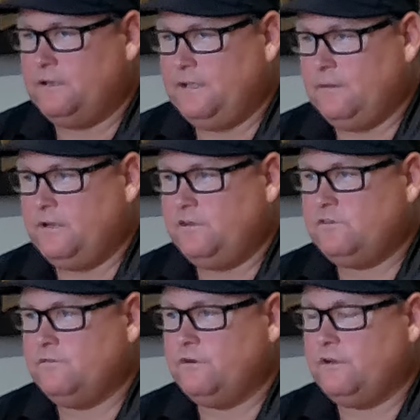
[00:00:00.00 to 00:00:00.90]

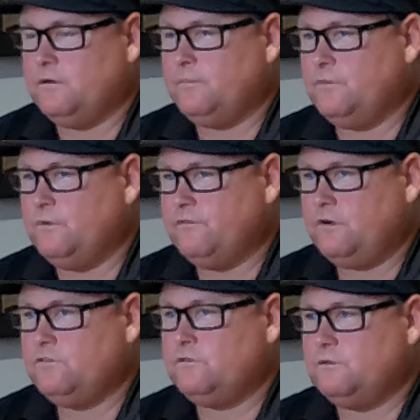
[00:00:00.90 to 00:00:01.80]
contamination of your gear. But we've
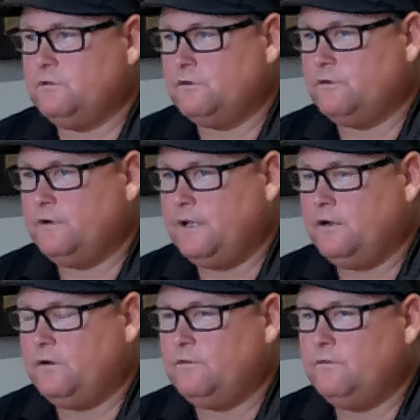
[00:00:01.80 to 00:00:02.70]
also learned
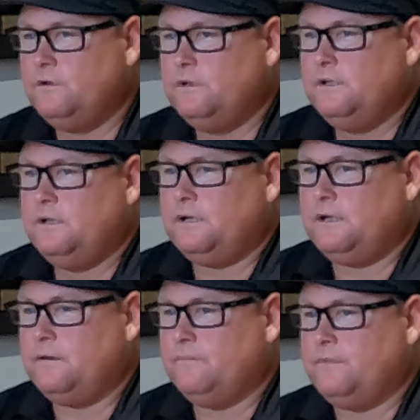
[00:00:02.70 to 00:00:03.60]
now
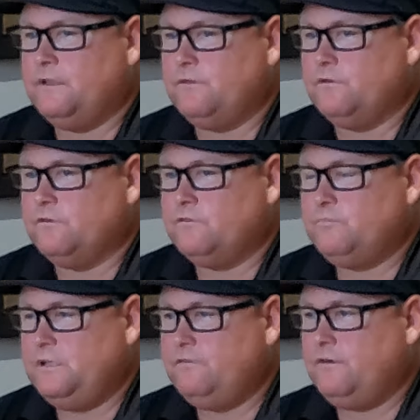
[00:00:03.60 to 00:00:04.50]
that there's
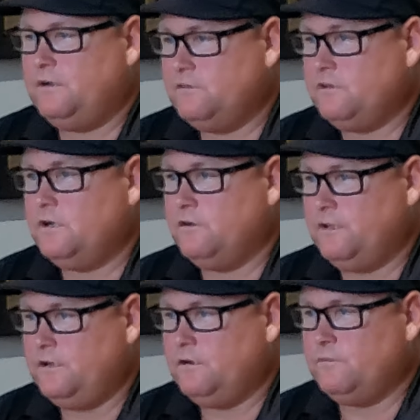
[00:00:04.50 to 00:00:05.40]
PFAS in our
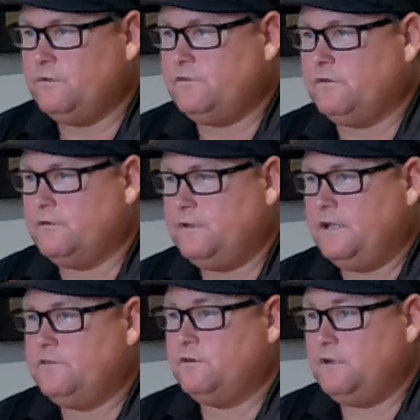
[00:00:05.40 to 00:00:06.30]
gear, which are
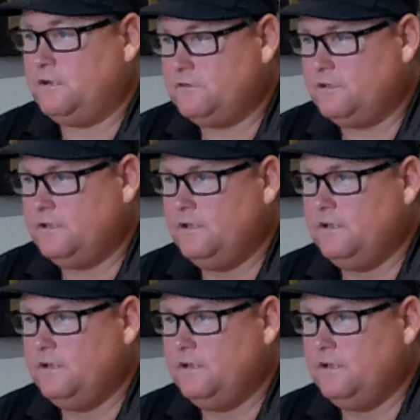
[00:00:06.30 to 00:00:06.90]
cancer causing.